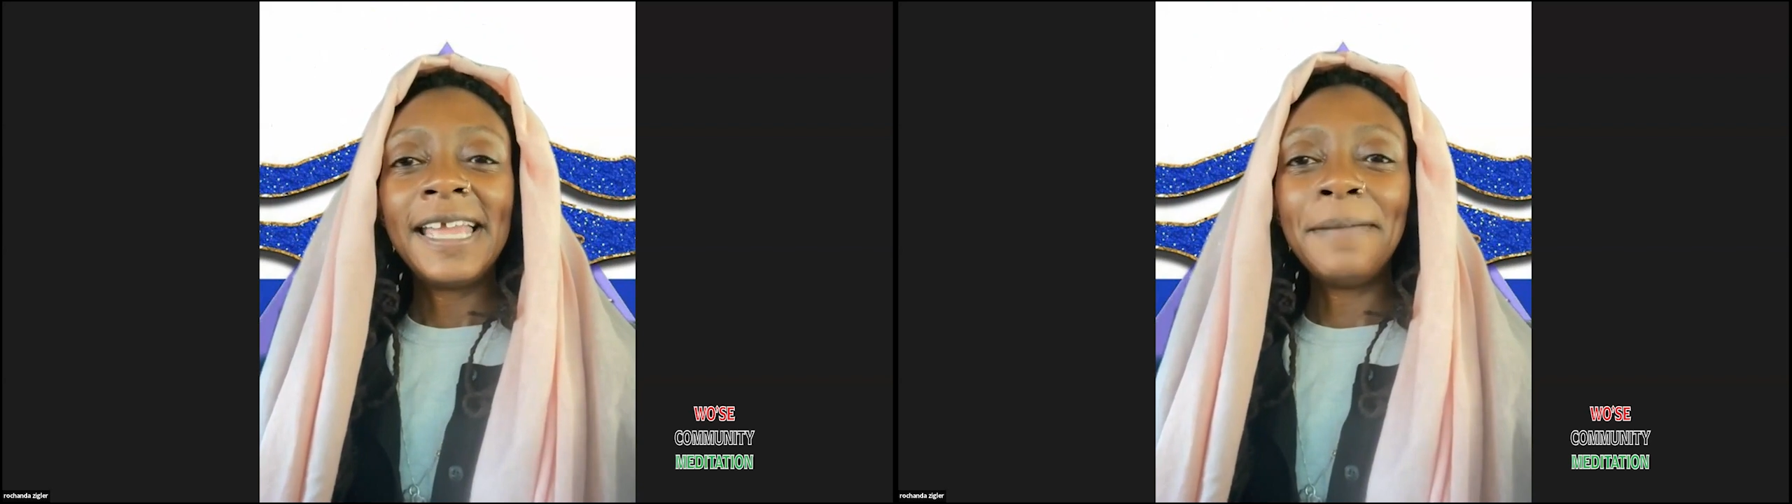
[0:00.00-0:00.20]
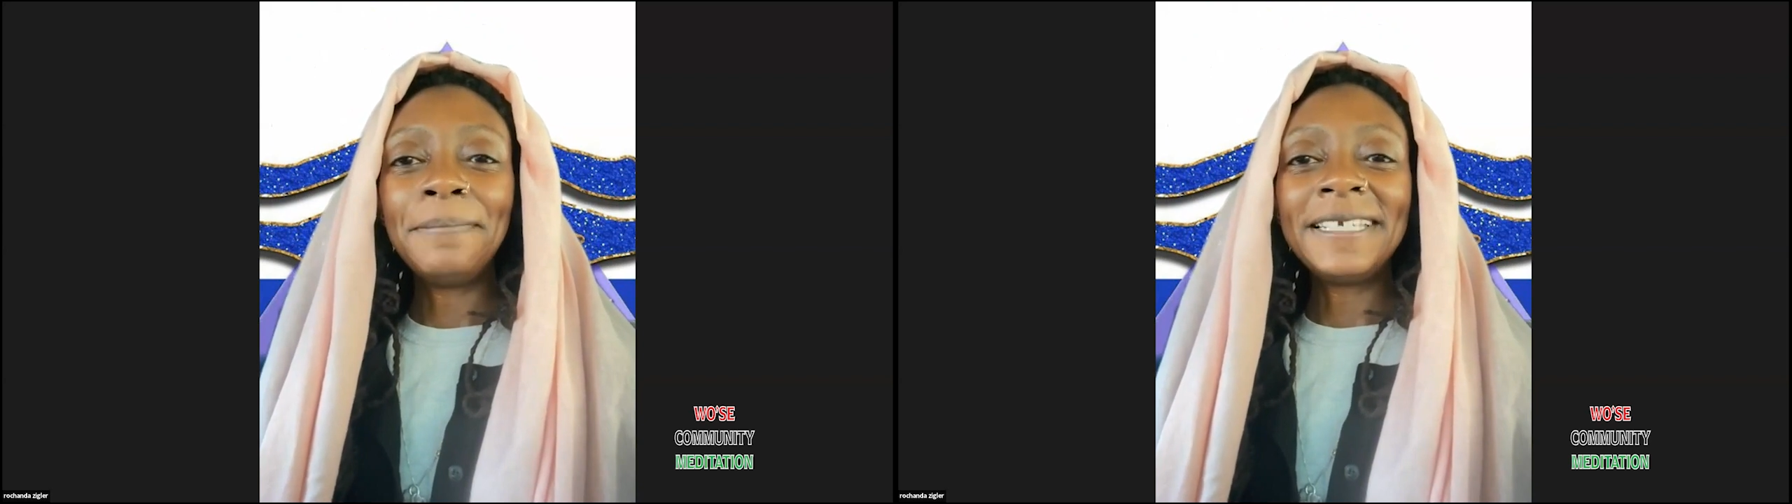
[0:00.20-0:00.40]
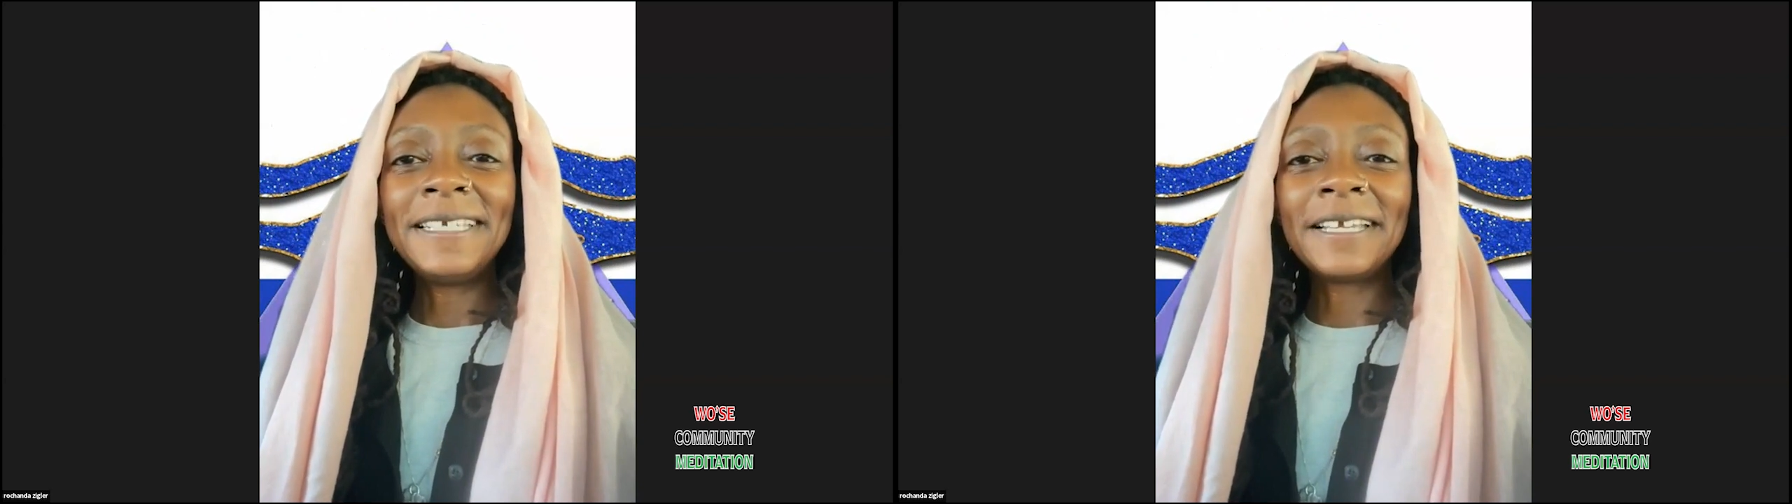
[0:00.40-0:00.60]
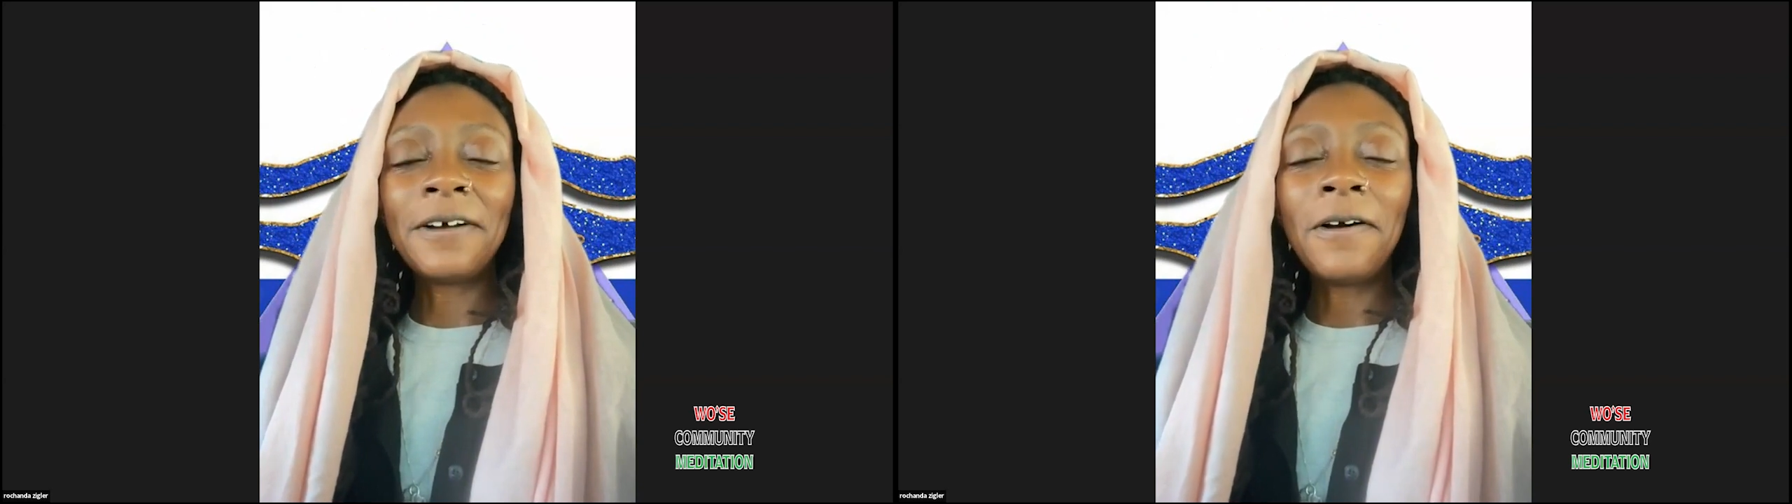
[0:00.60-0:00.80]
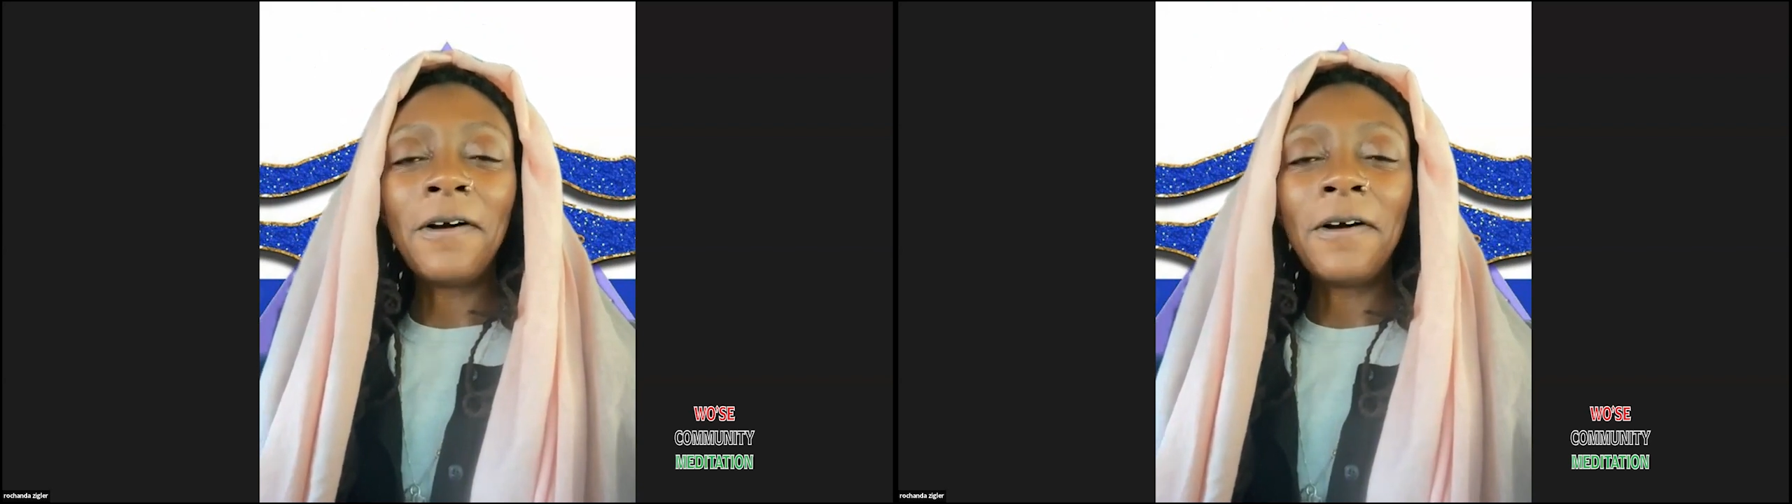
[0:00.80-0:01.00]
emptying
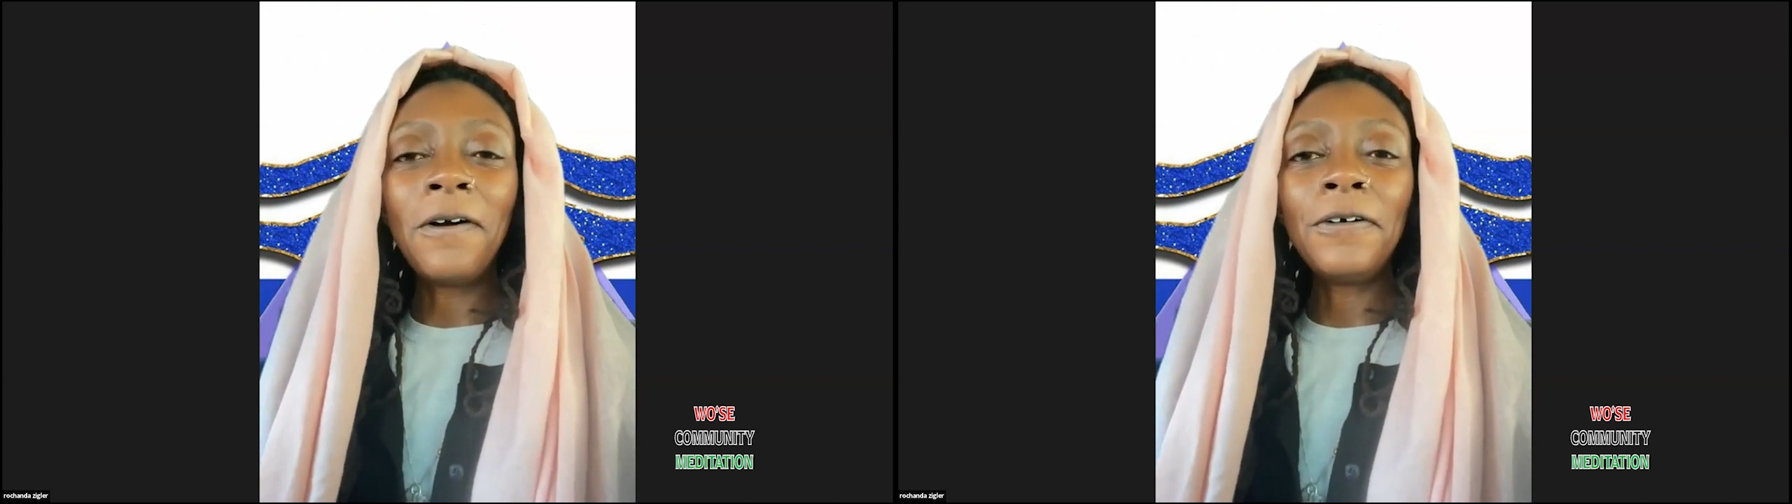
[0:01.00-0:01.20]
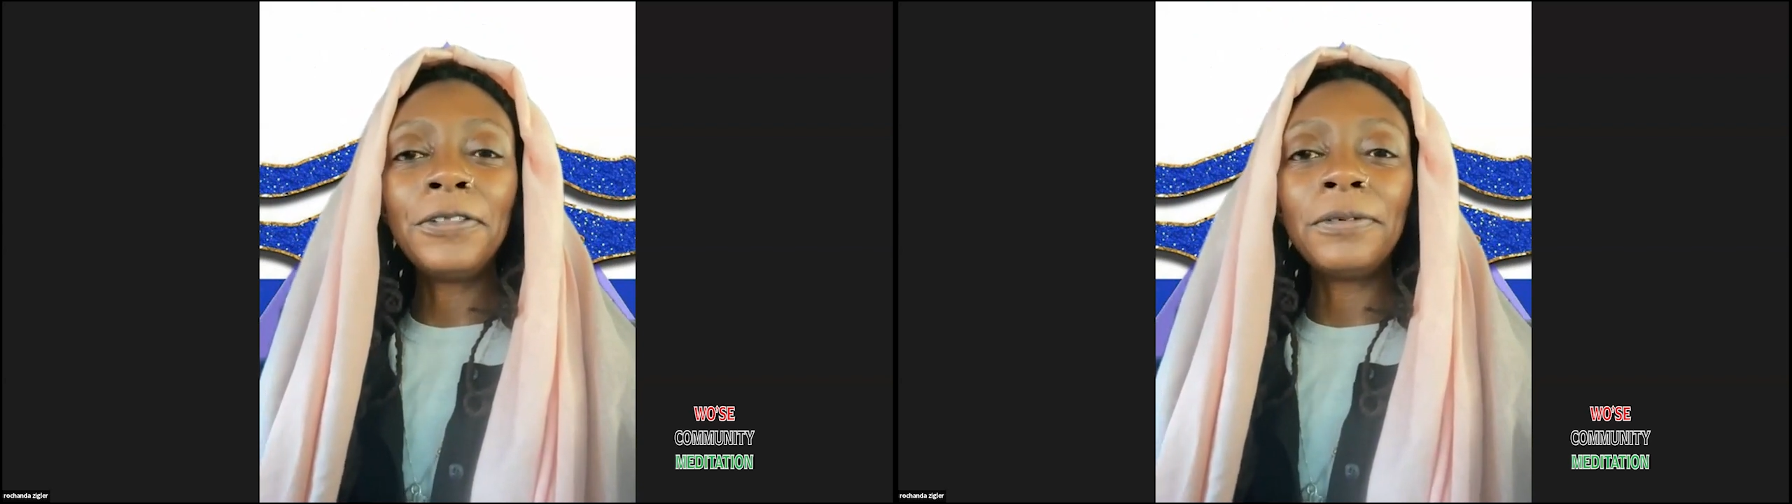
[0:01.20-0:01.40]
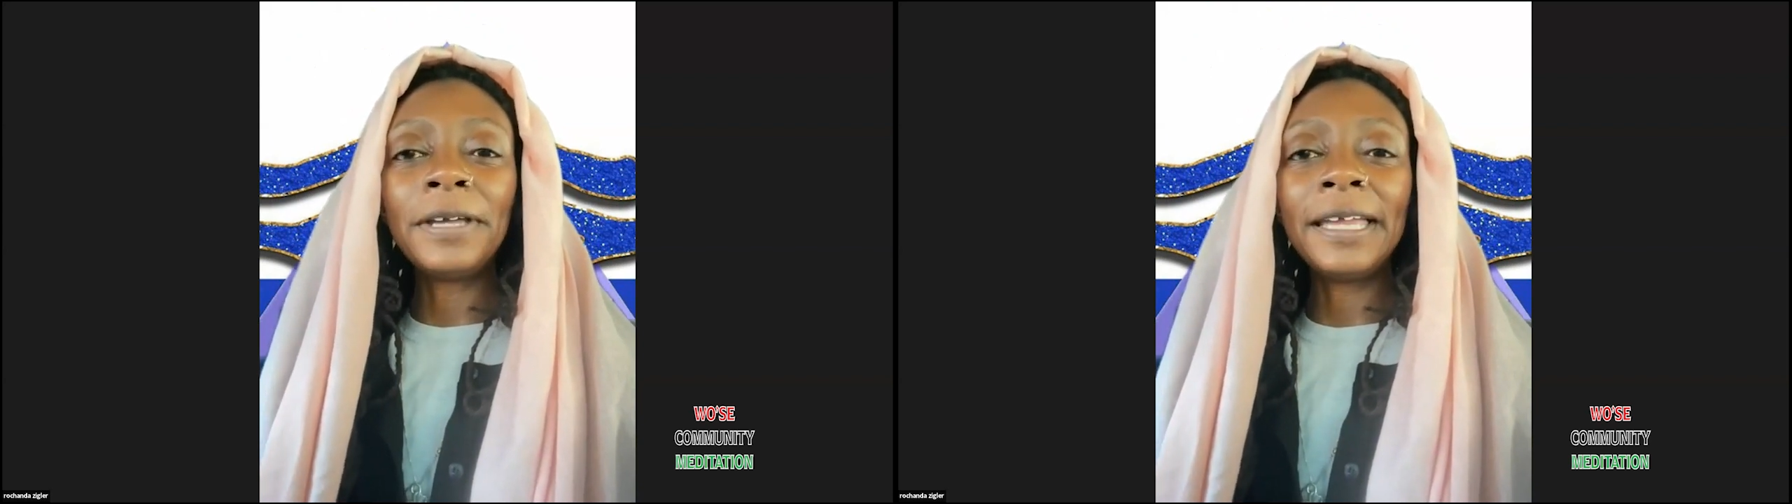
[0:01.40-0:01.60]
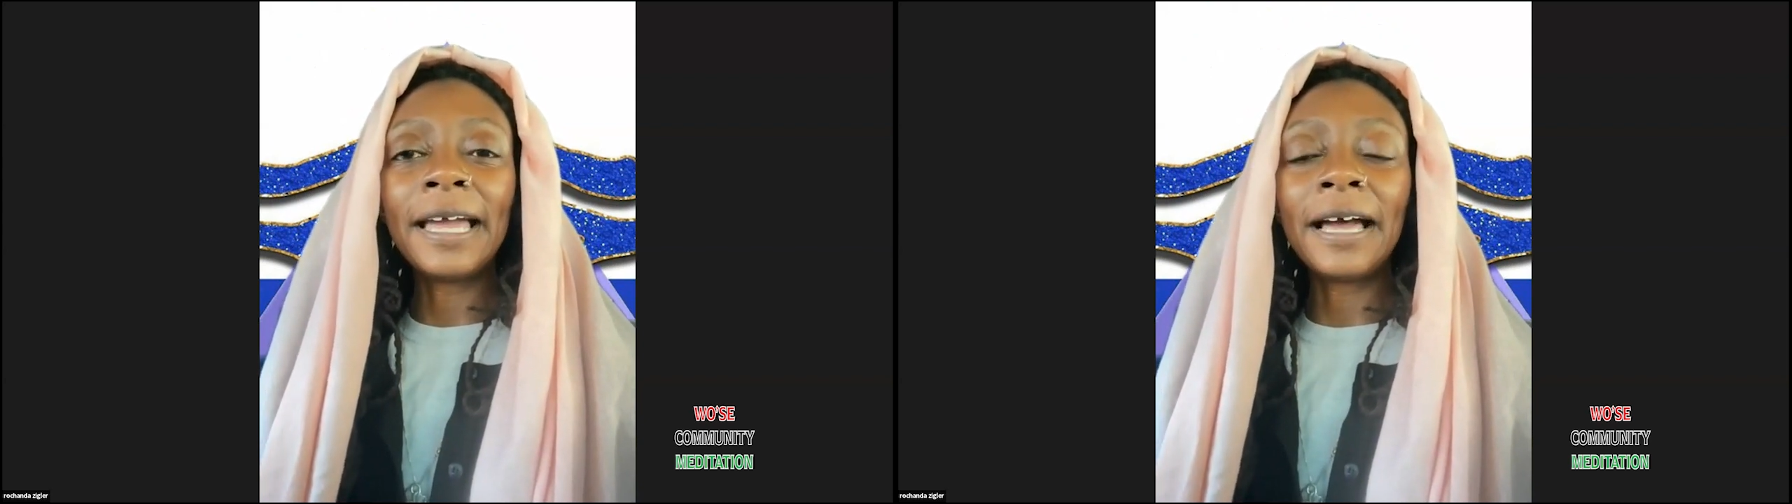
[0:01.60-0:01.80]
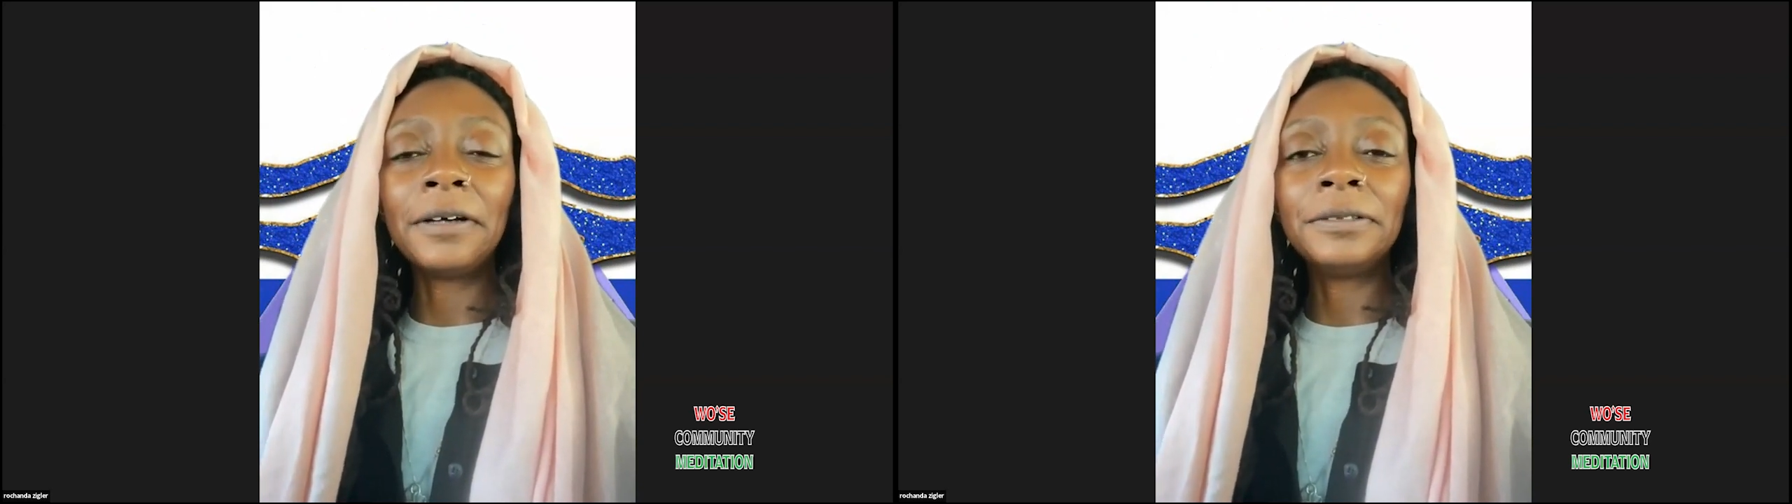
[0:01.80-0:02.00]
all the way
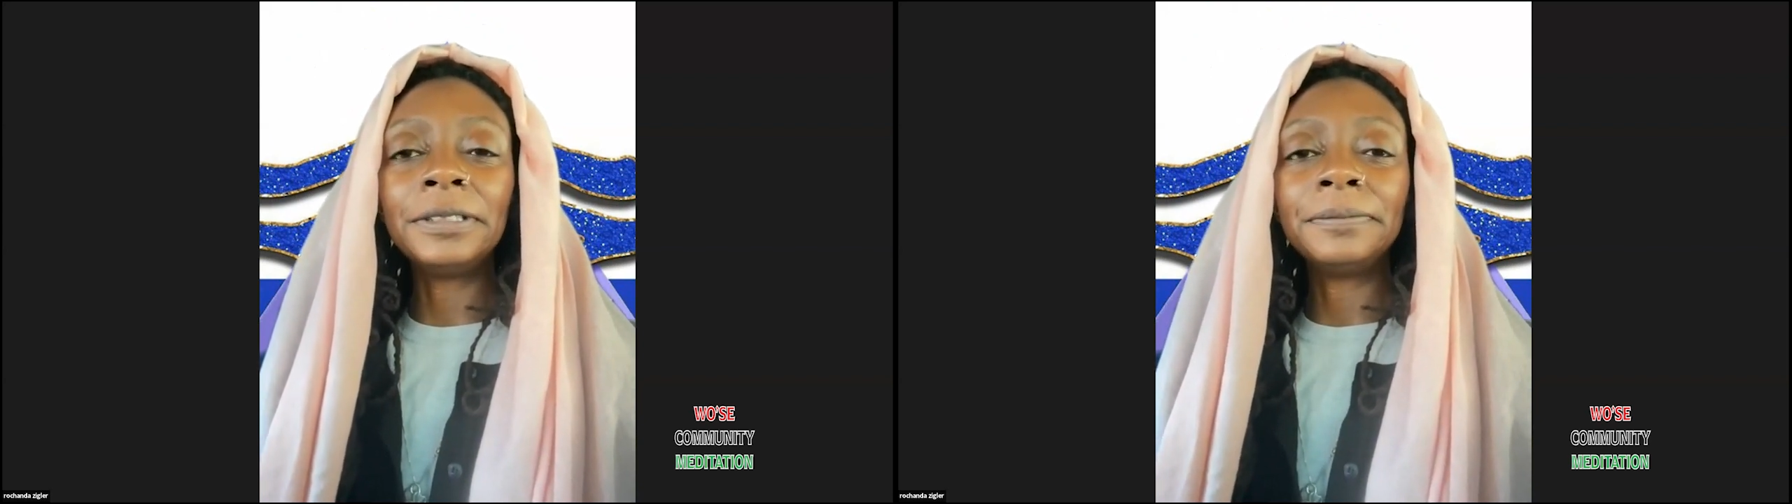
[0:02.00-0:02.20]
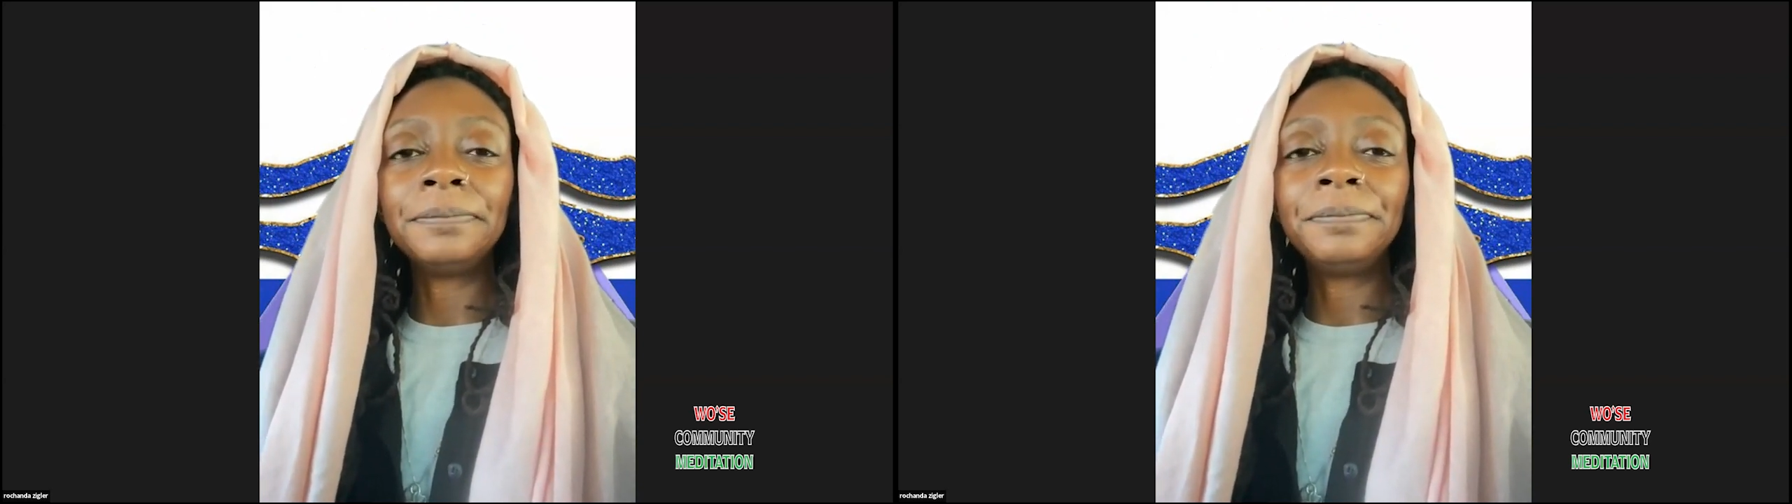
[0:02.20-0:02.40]
out.